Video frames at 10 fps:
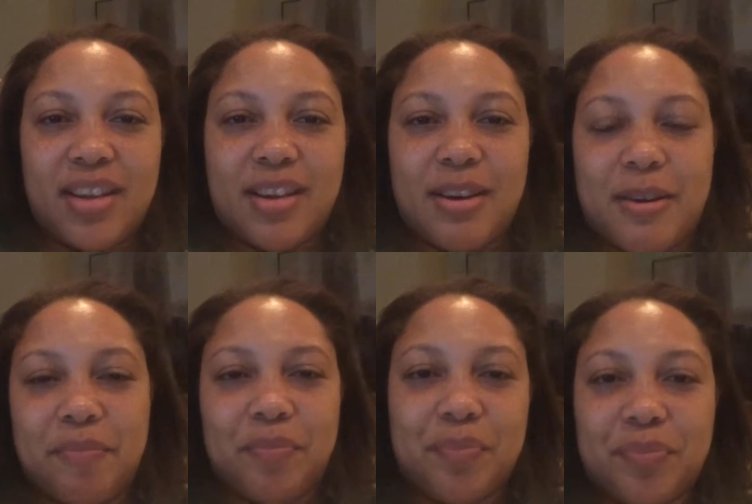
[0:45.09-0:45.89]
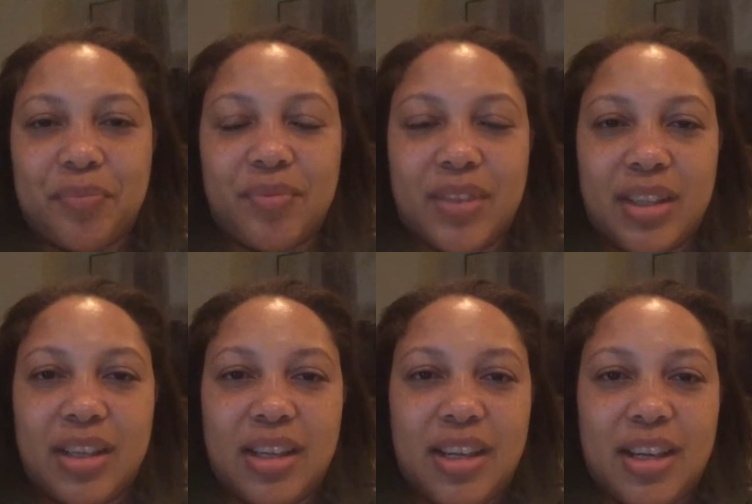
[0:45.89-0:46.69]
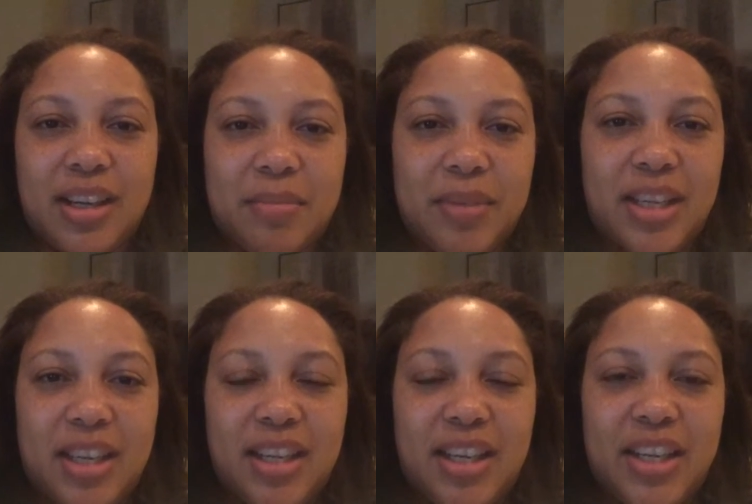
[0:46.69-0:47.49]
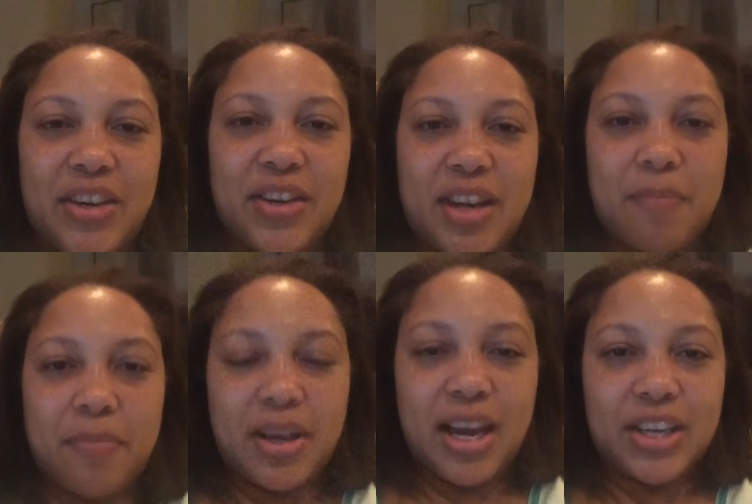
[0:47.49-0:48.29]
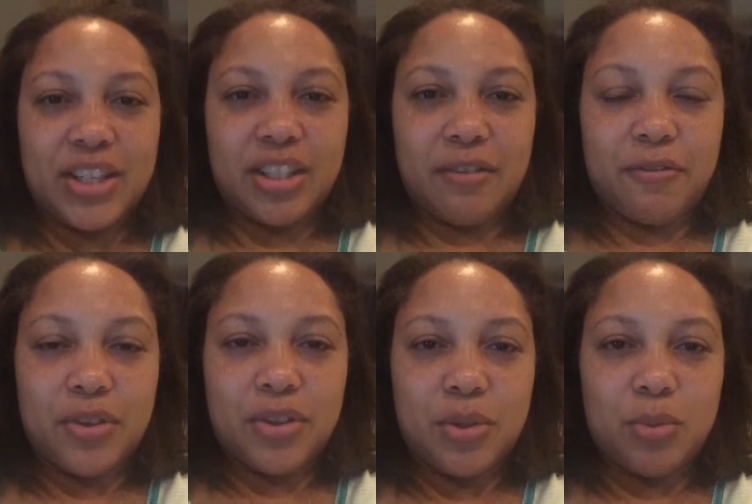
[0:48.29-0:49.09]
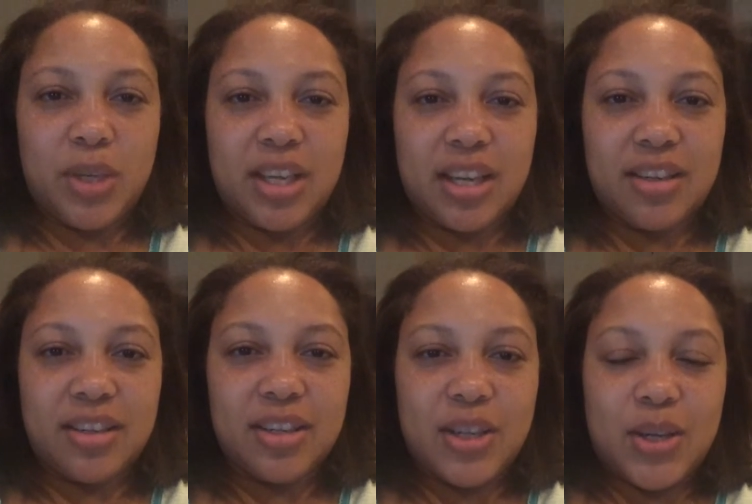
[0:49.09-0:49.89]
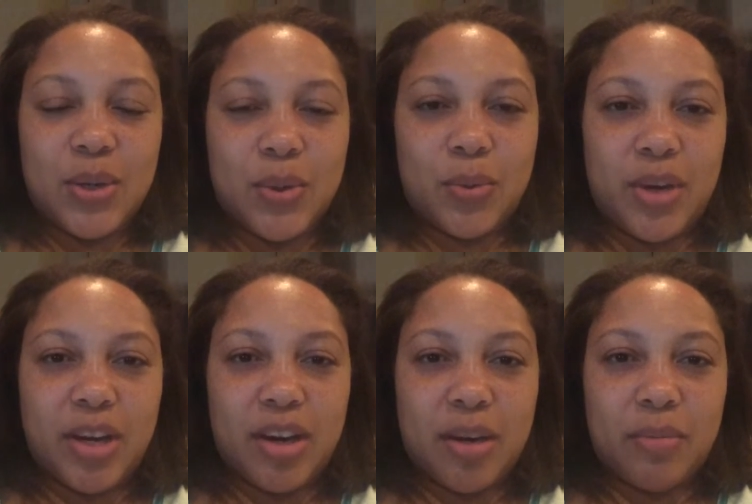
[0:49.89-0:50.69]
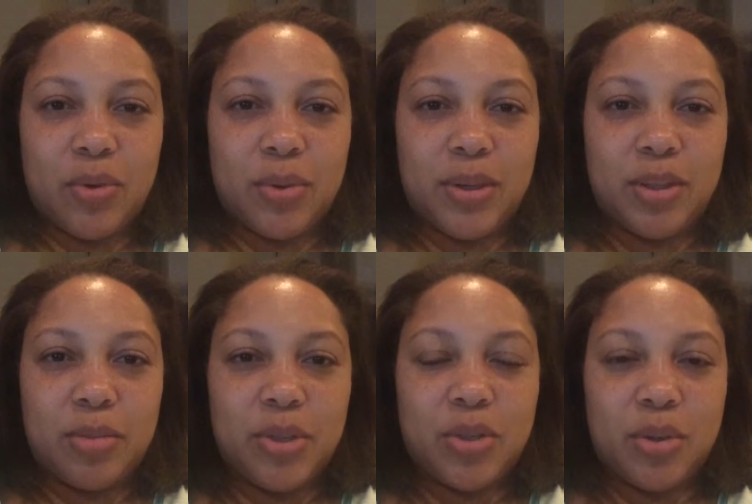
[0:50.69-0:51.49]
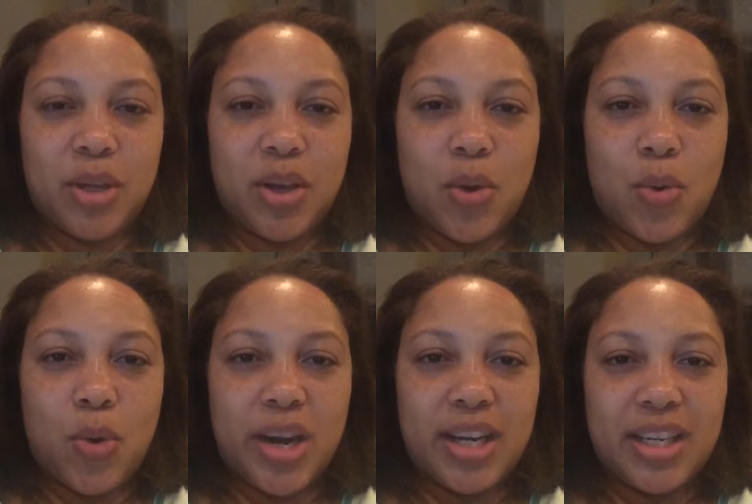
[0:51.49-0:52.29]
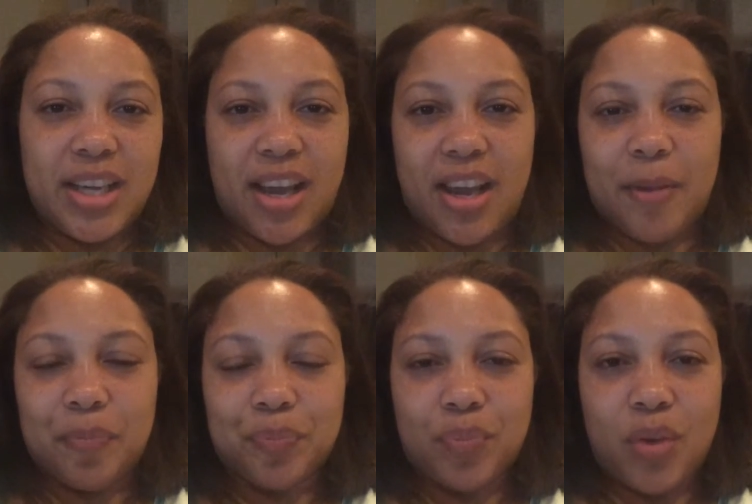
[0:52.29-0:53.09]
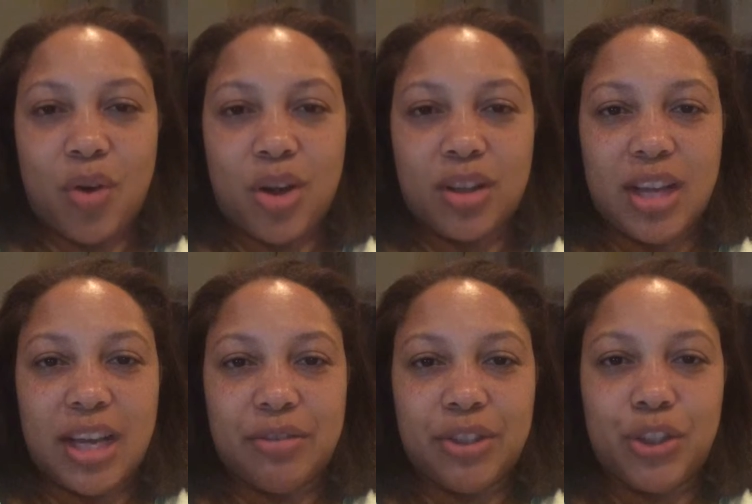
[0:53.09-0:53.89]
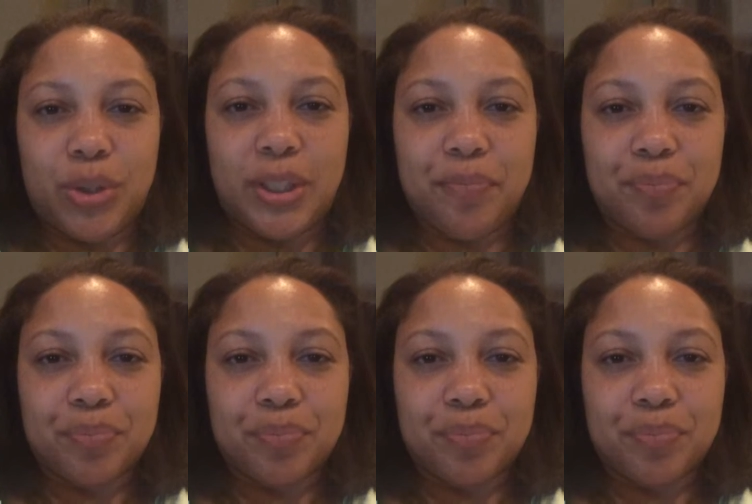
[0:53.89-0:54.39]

Um, I'm getting geared up, actually, for this weekend, where I'm going to be doing a one-day online retreat.